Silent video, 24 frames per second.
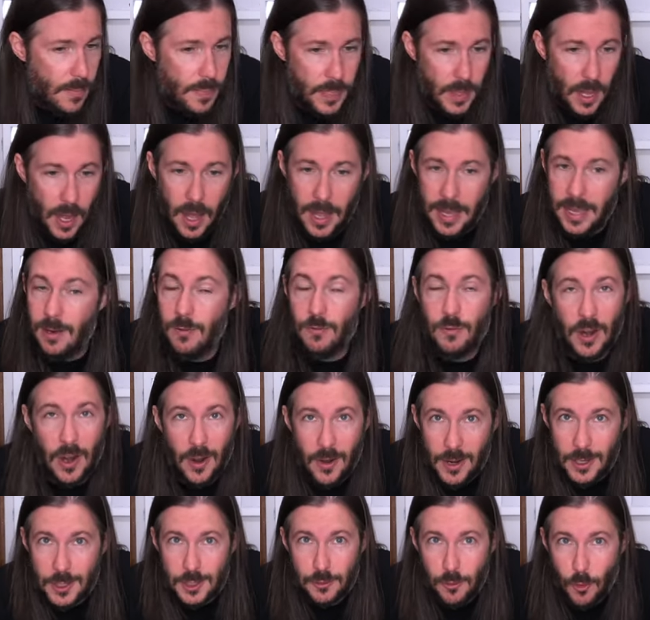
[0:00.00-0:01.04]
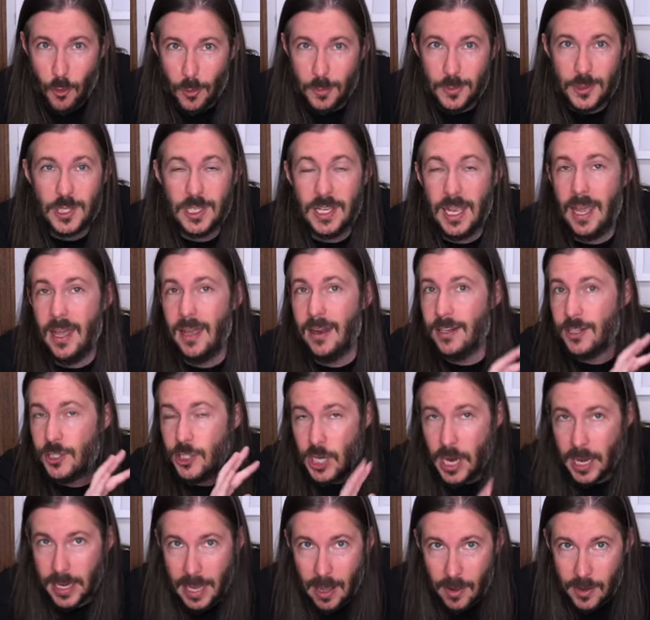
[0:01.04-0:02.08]
uh, in various forms. Again,
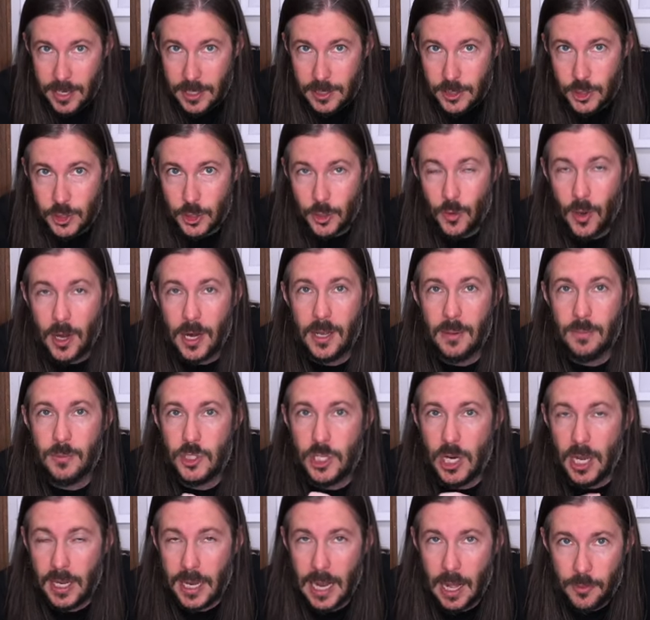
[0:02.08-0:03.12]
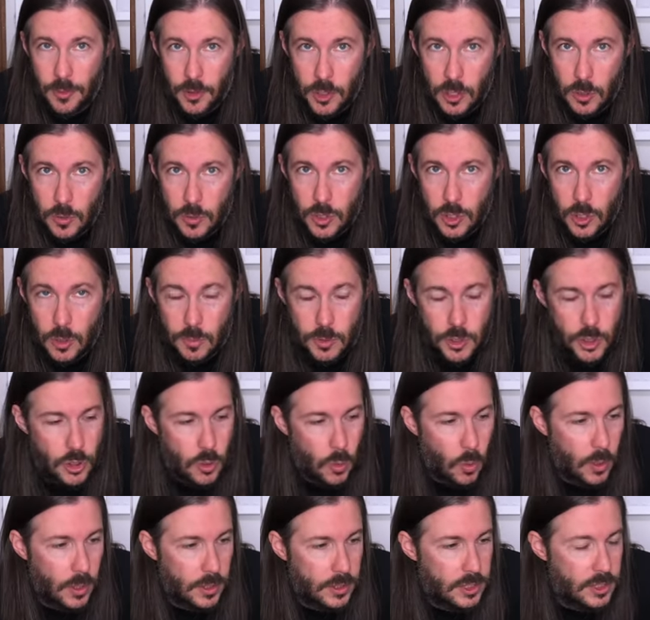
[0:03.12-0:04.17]
check out Instagram, check out the YouTube
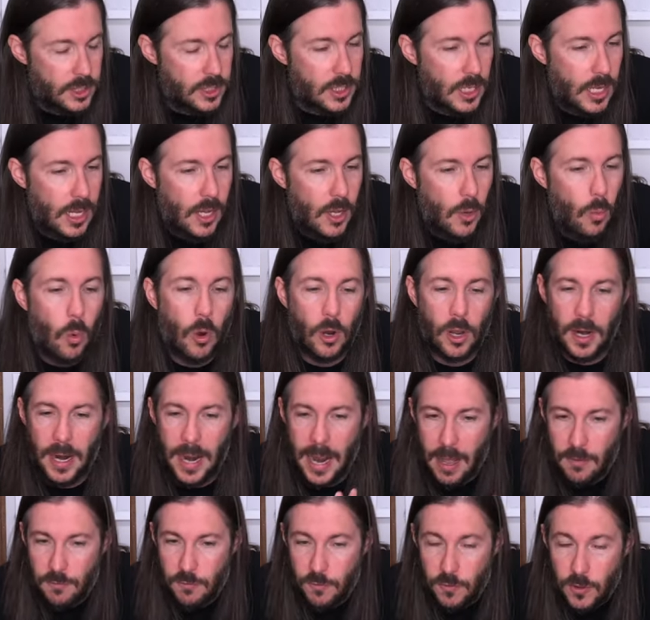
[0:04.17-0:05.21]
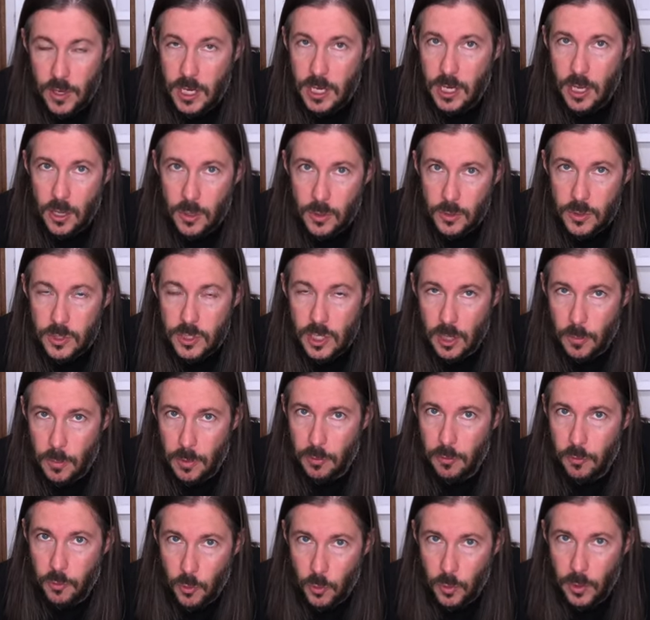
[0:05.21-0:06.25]
shorts. We're going to have videos that'll be
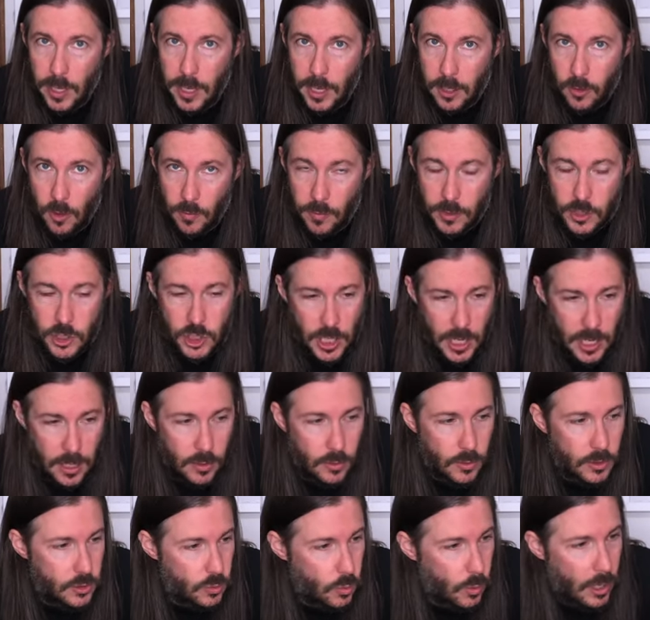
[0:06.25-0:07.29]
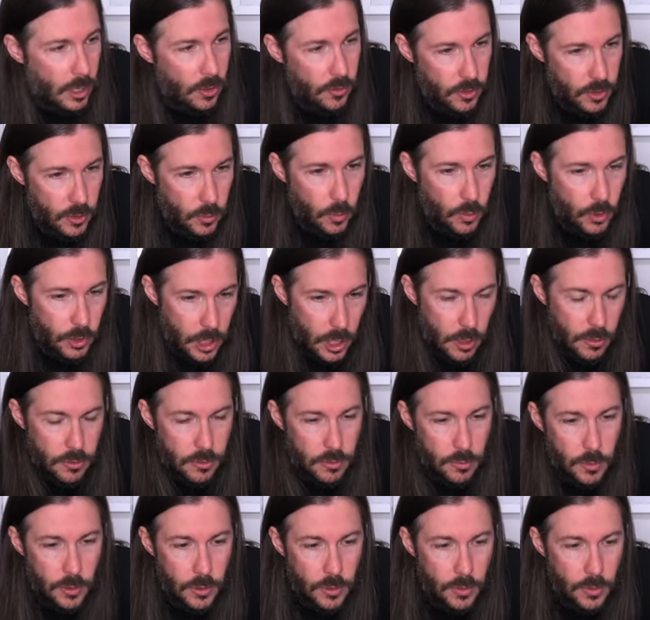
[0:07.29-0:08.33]
full length on the channel as well that we'll go
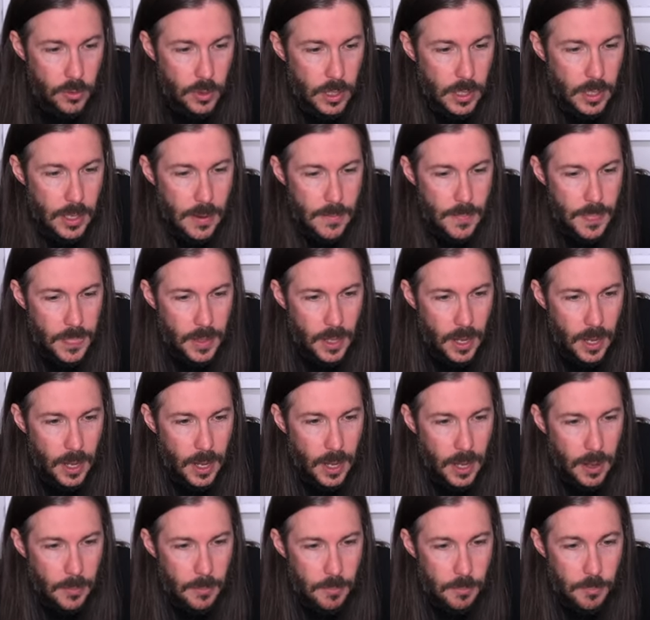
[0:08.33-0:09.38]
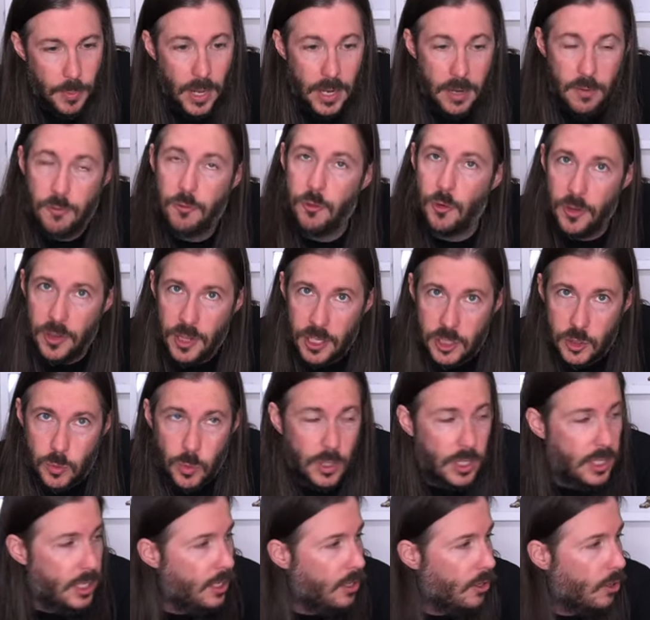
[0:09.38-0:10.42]
through. Um, but for this
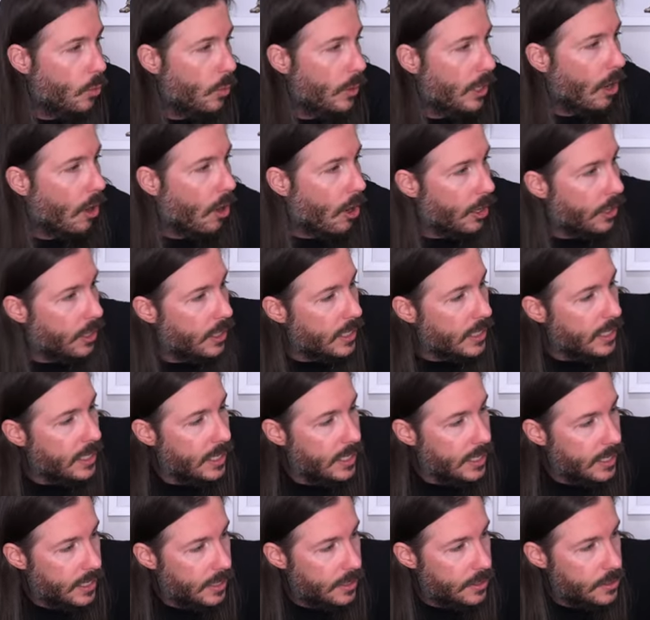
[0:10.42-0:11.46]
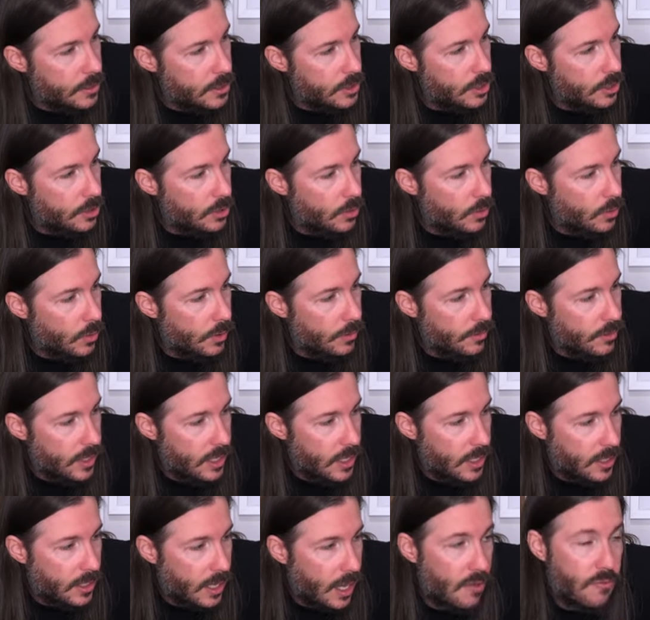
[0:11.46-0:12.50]
one here, we are going to get into
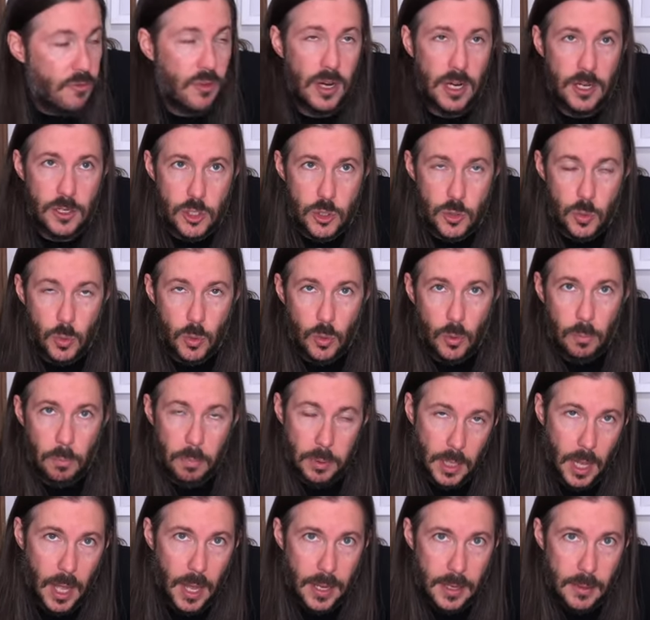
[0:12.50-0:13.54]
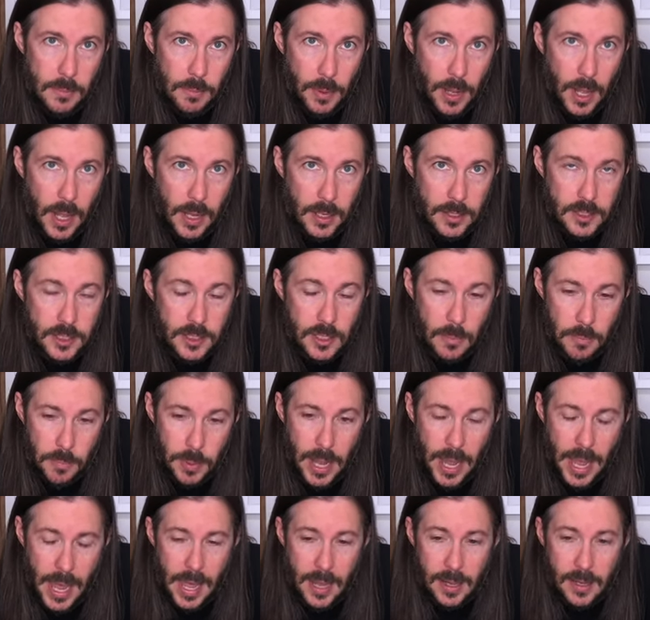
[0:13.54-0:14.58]
the confidential blind box
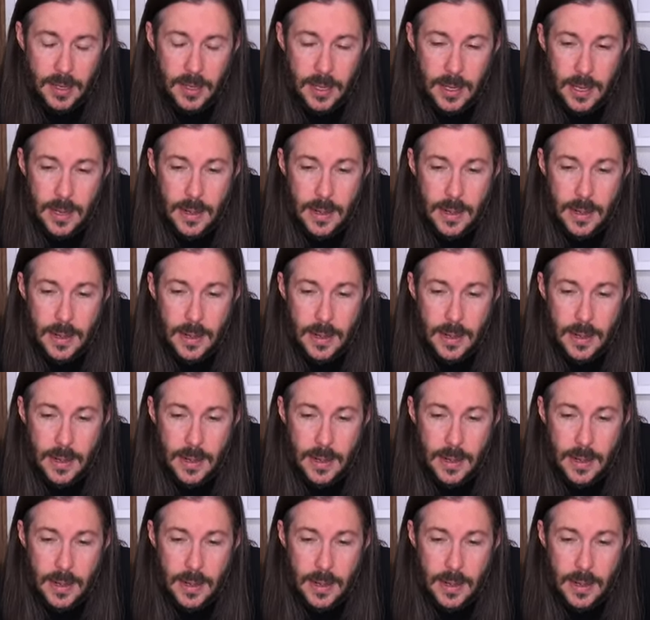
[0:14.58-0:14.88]
pack,